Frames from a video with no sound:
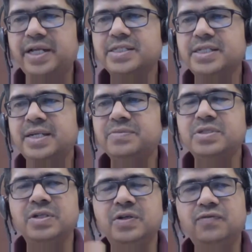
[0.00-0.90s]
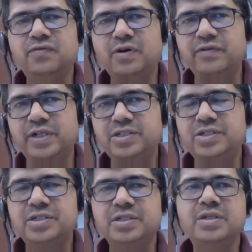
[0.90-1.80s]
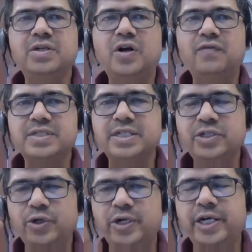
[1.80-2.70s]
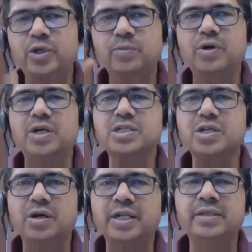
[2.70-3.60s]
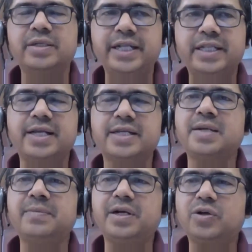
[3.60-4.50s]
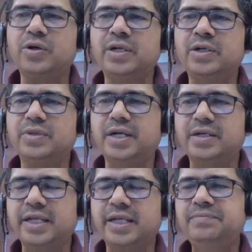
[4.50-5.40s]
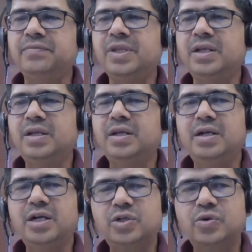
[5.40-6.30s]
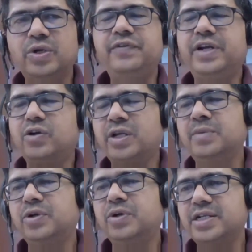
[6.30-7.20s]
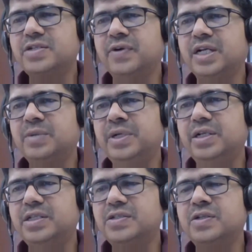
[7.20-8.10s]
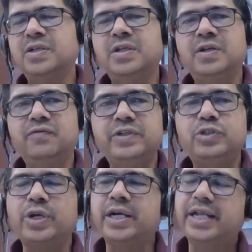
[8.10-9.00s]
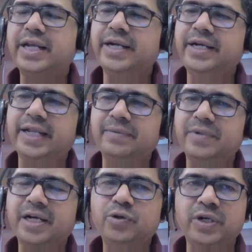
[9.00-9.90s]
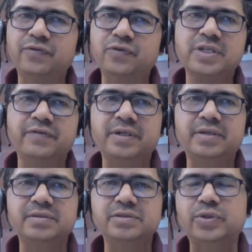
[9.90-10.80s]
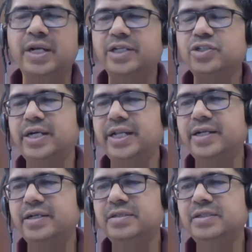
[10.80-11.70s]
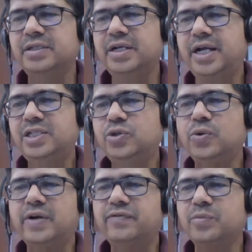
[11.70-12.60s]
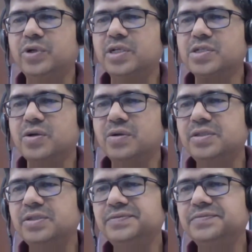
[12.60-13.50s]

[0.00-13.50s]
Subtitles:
exams for which obviously you need to book a slot and take the exam according to that time. Today we are talking about CREST fundamentals, which you can take anytime, right? 24/7, you can actually take it and you don't have to book a slot.